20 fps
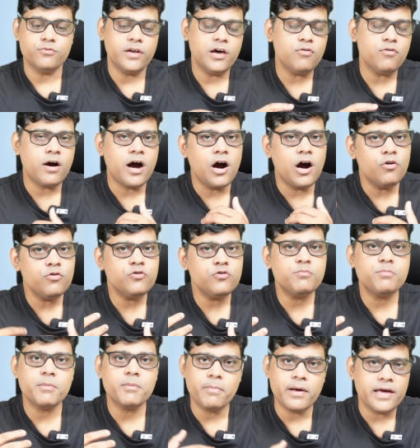Now, how to
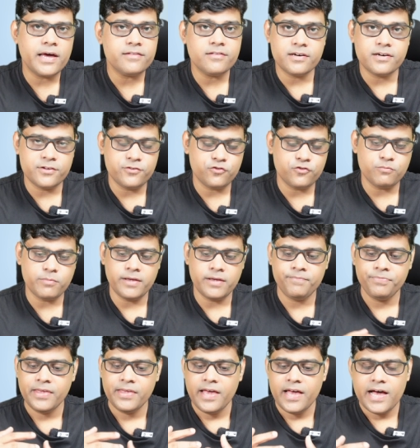prepare the resume?
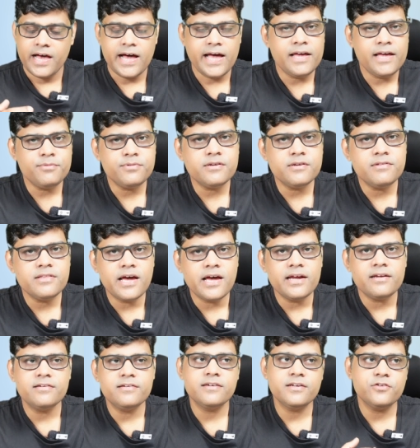I have seen
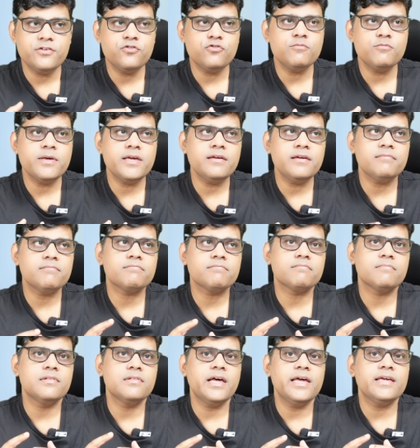that resume
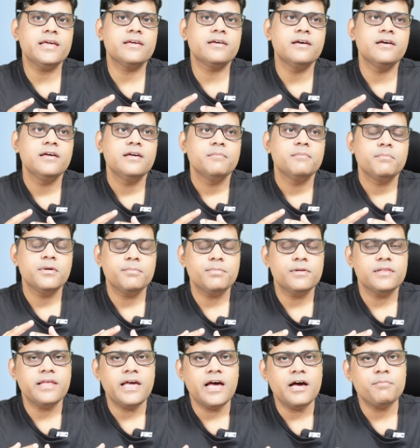like
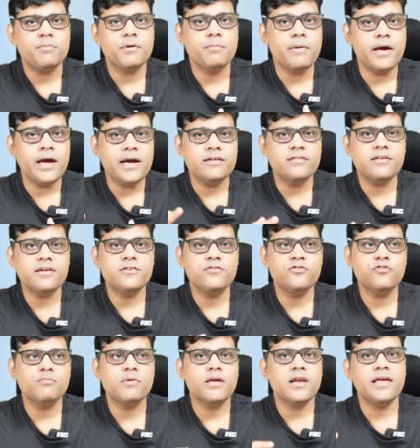people they have prepared the
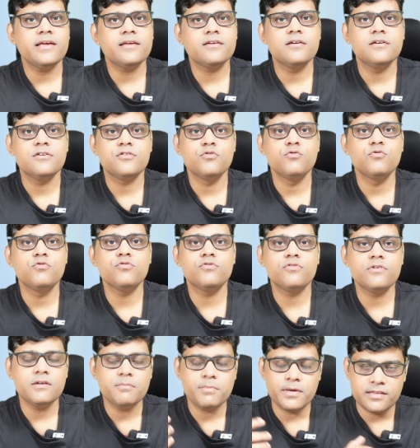resume like two to
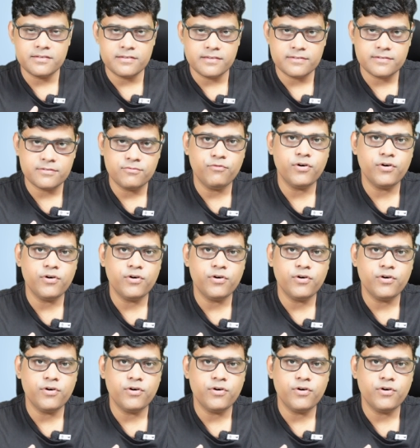three pages.